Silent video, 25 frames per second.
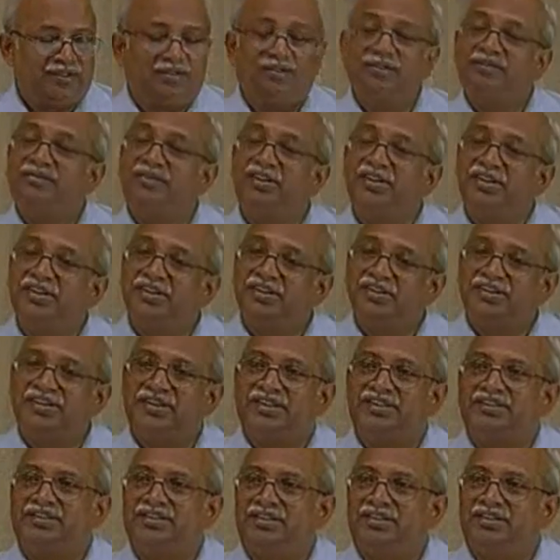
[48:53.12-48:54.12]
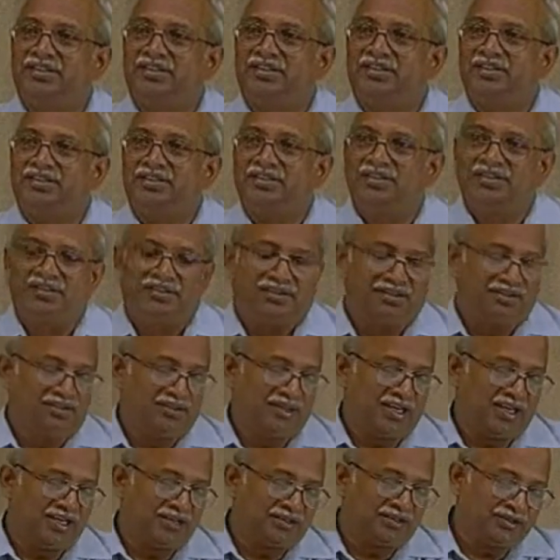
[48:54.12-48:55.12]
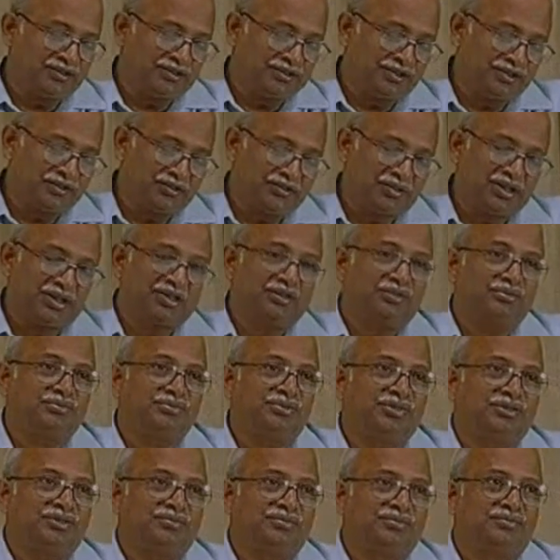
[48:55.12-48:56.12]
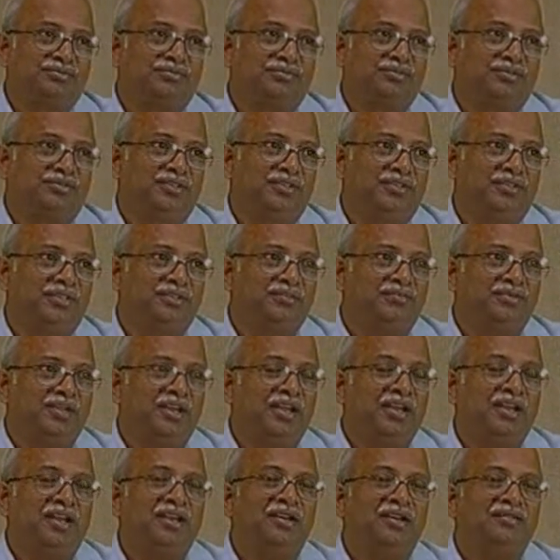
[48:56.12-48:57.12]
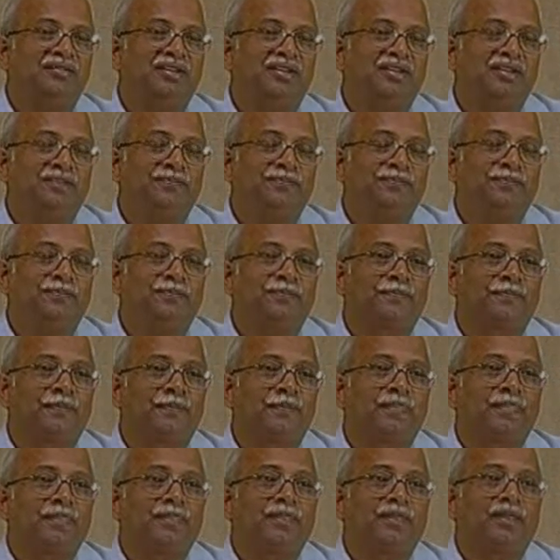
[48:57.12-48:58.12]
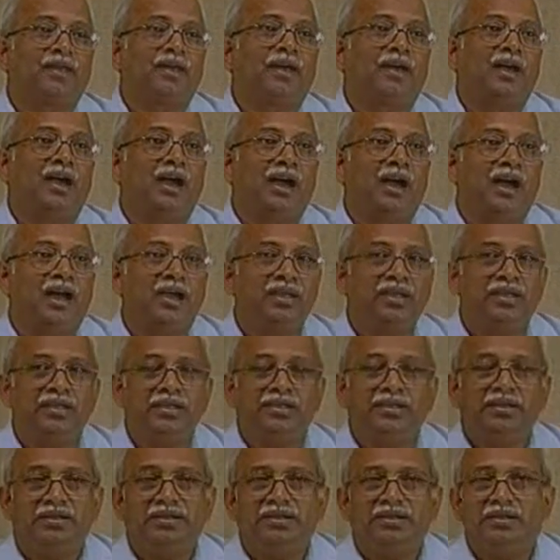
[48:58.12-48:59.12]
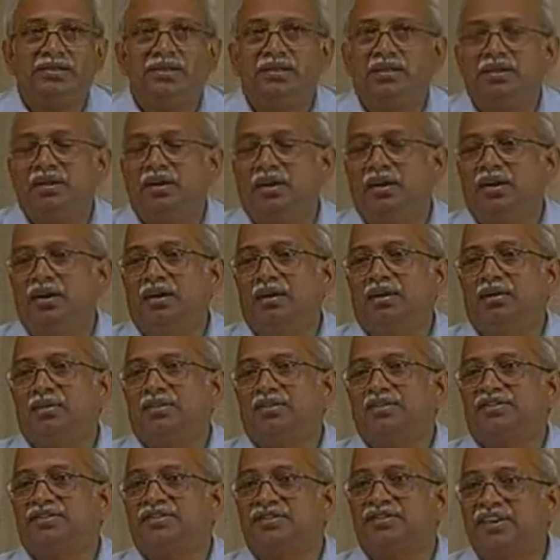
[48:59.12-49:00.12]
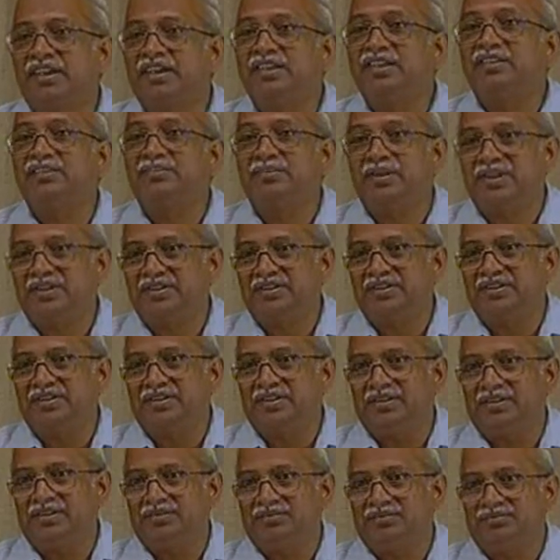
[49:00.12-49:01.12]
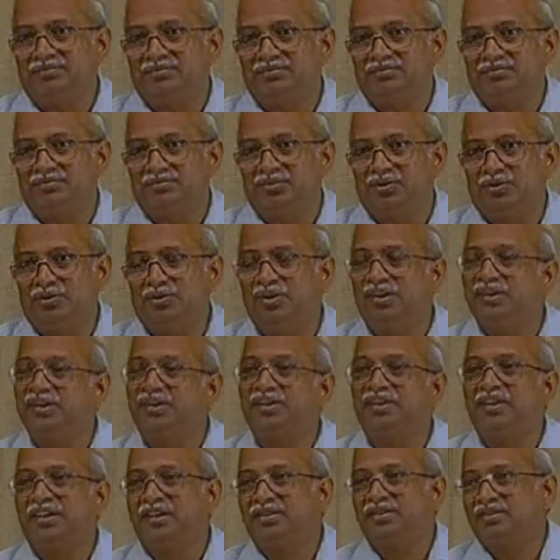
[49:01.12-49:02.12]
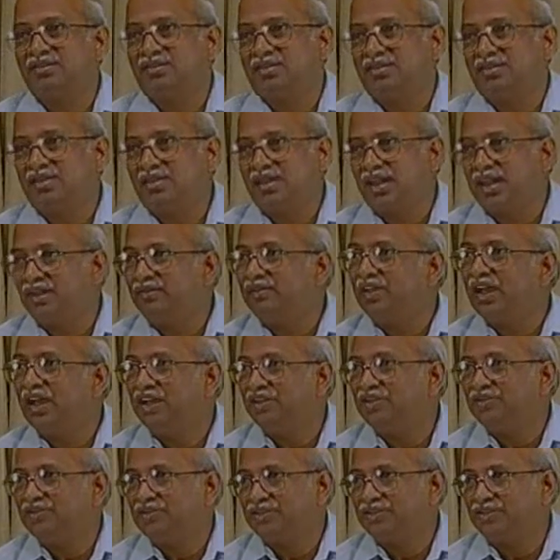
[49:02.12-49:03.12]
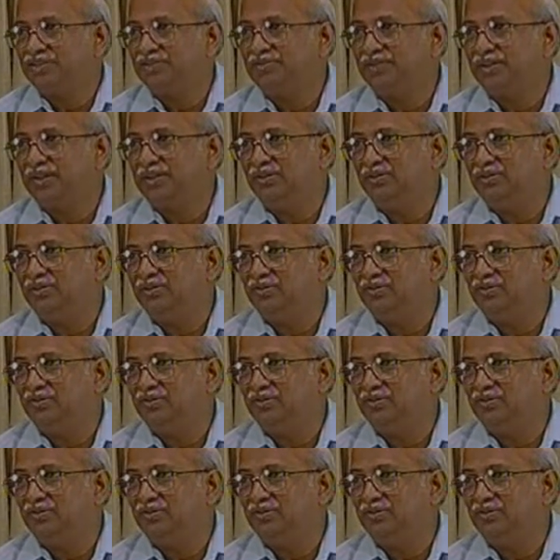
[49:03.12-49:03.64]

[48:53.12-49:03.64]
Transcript: Very interestingly, another thing you can observe, if I have a high strength material where it can have a high stress value,